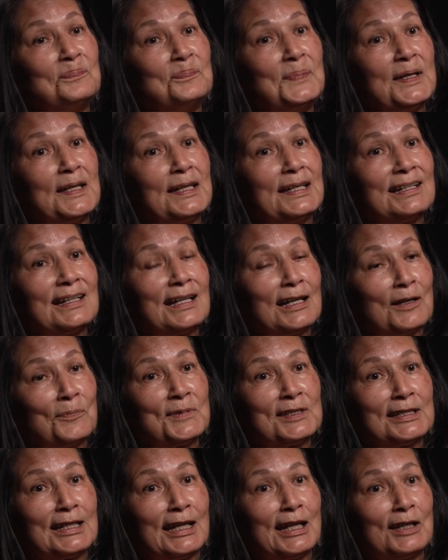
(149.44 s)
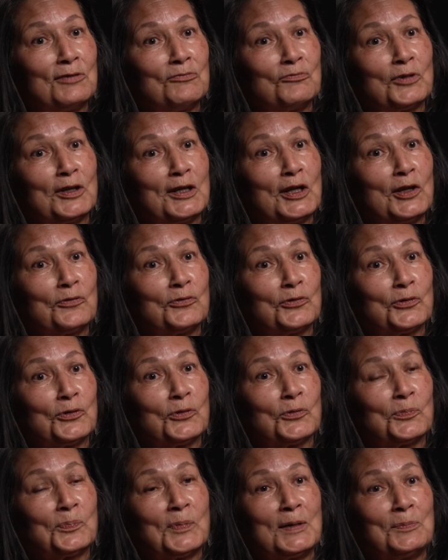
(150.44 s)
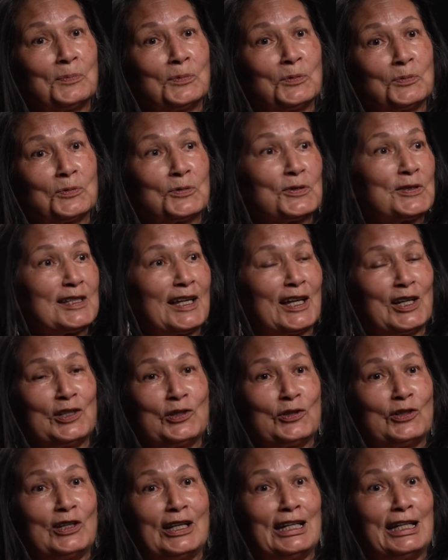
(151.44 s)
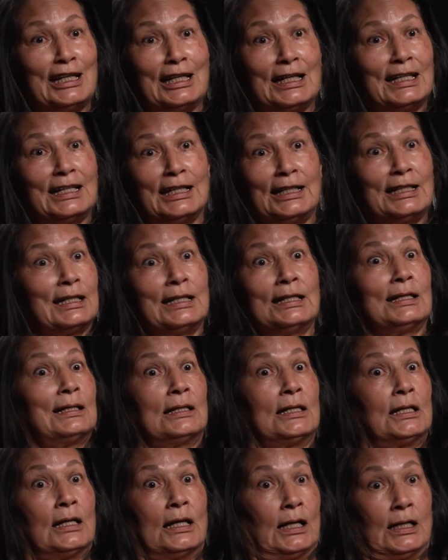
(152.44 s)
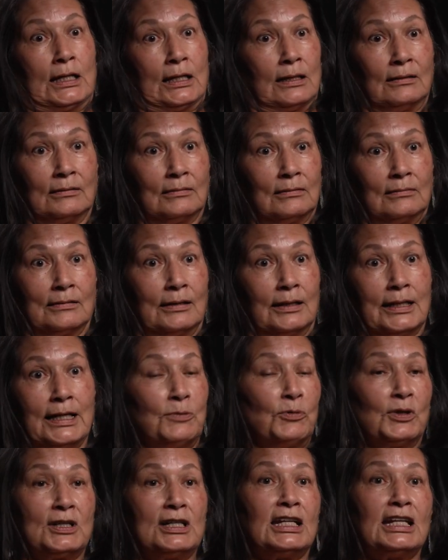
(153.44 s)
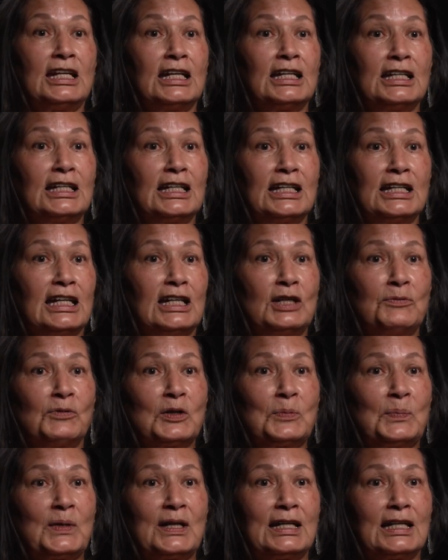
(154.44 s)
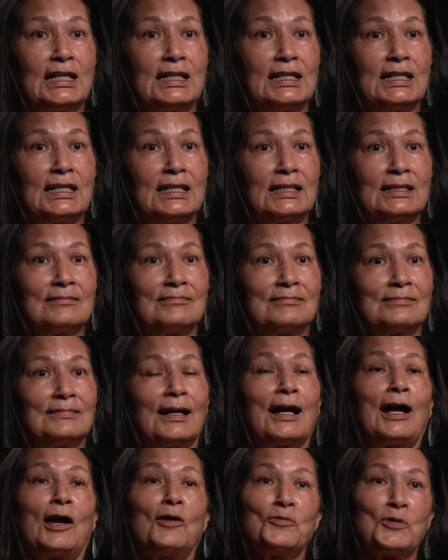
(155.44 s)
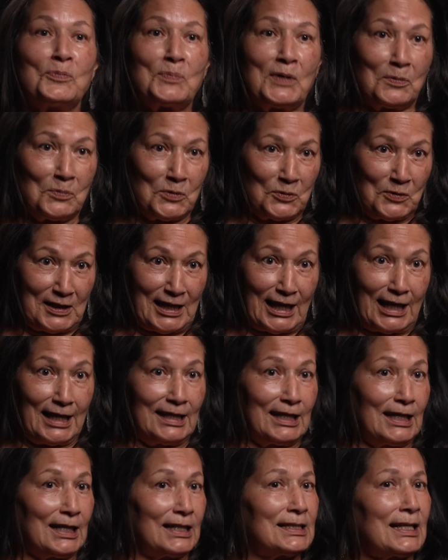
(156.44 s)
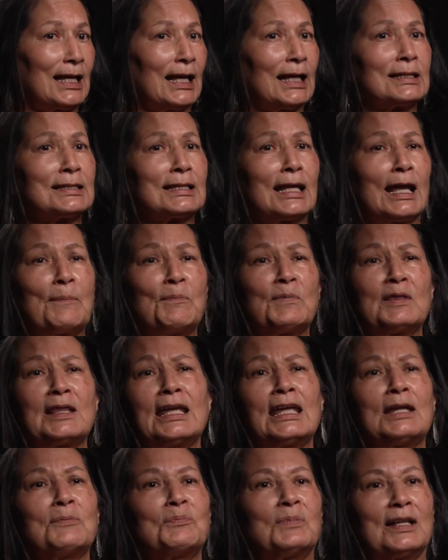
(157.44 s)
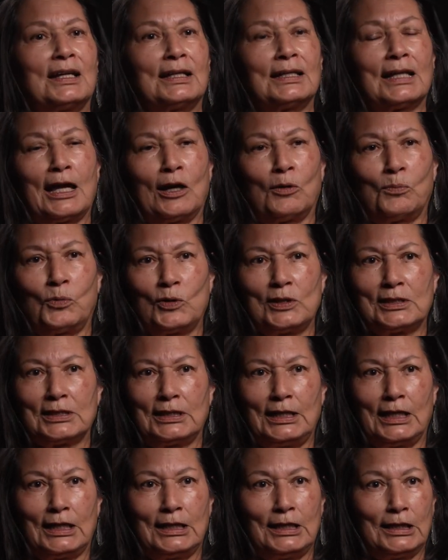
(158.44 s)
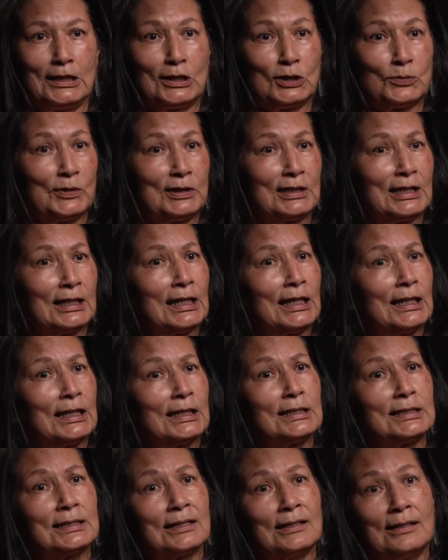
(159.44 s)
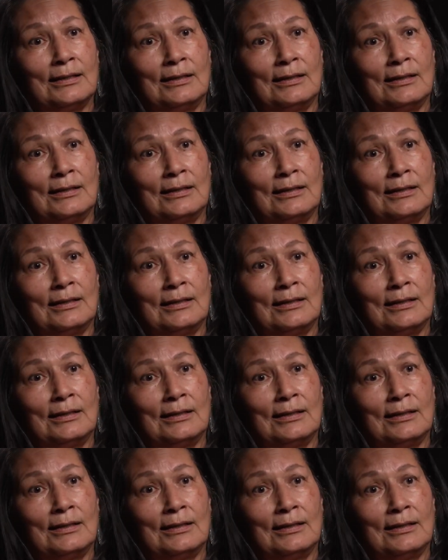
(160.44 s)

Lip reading: being upset whenever people were saying you're an Indian, and he wasn't an Indian. He didn't want to be an Indian. I remember saying the exact same thing, playing cowboys and Indians with the kids